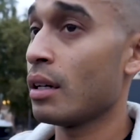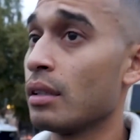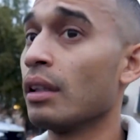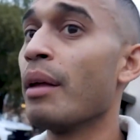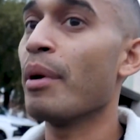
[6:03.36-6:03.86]

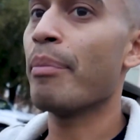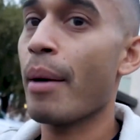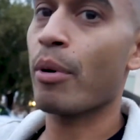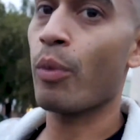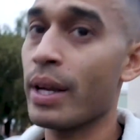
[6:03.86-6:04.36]
lemon
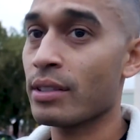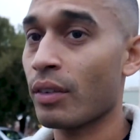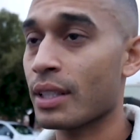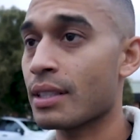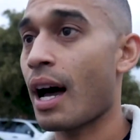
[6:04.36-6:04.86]
pepper wings on
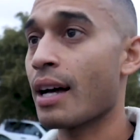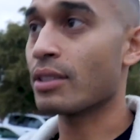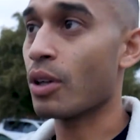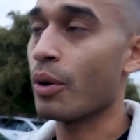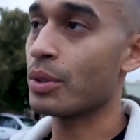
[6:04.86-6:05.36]
the side.
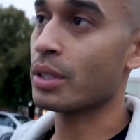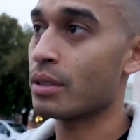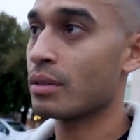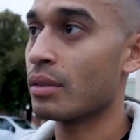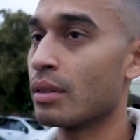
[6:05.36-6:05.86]
So it
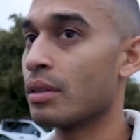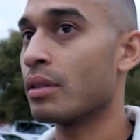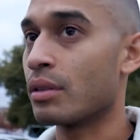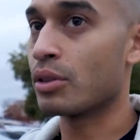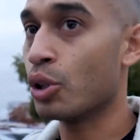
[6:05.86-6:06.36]
was
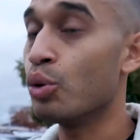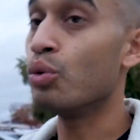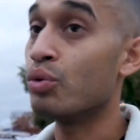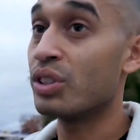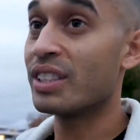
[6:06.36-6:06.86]
two
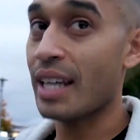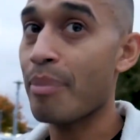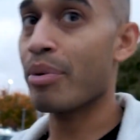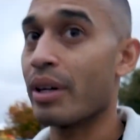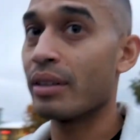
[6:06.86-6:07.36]

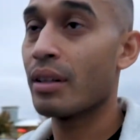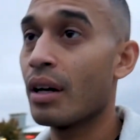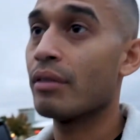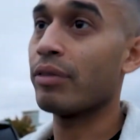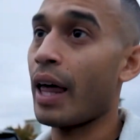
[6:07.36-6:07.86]
separate
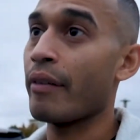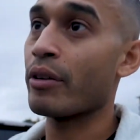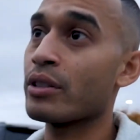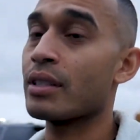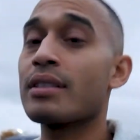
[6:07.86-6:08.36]

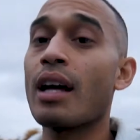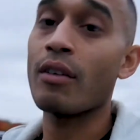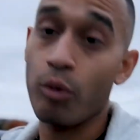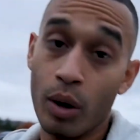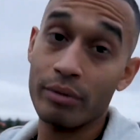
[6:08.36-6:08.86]
flavors instead
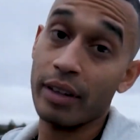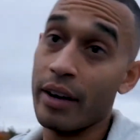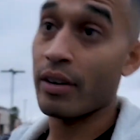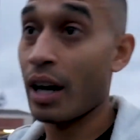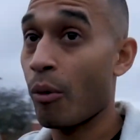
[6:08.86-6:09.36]
of one
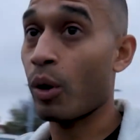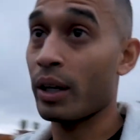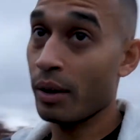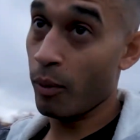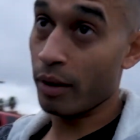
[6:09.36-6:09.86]
flavor, and I
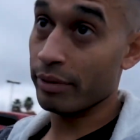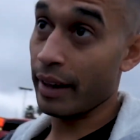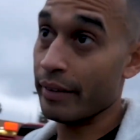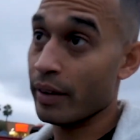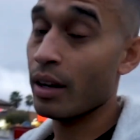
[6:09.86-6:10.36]
wanted it one
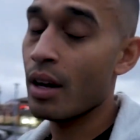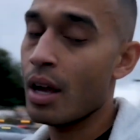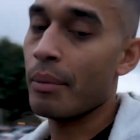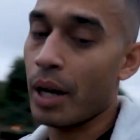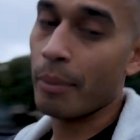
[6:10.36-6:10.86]
flavor.
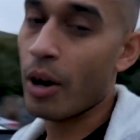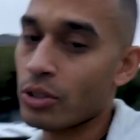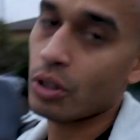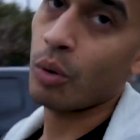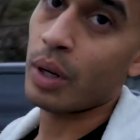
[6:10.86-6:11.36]
But I'm
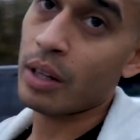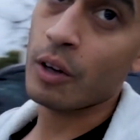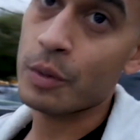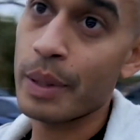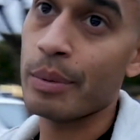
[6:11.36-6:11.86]
also one of
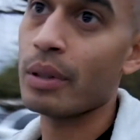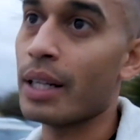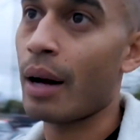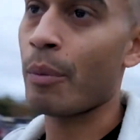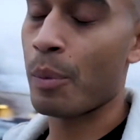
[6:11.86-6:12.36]
those people that
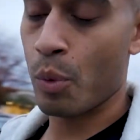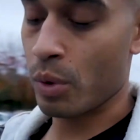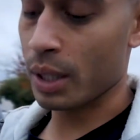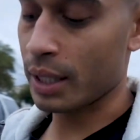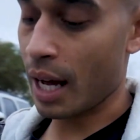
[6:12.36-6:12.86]
I'm
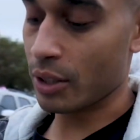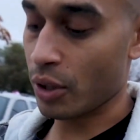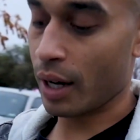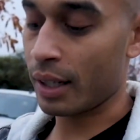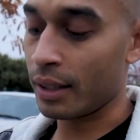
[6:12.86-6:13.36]
really not
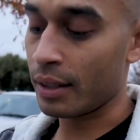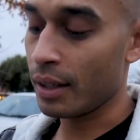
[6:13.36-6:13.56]
trying to,